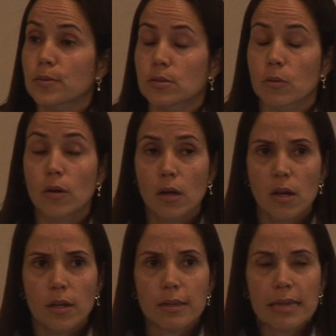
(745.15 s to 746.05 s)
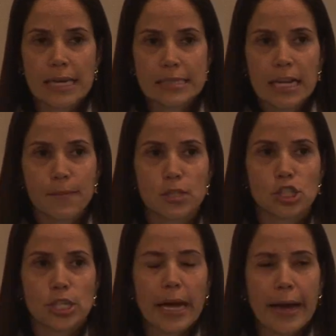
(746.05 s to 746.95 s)
So the last time that
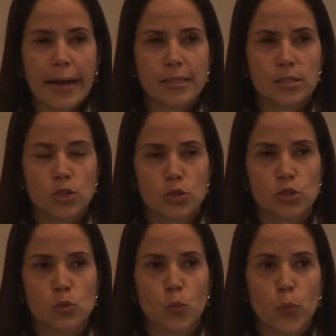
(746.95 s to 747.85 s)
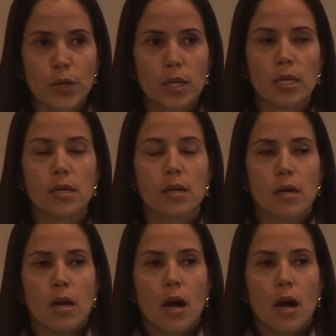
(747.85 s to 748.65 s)
she had just really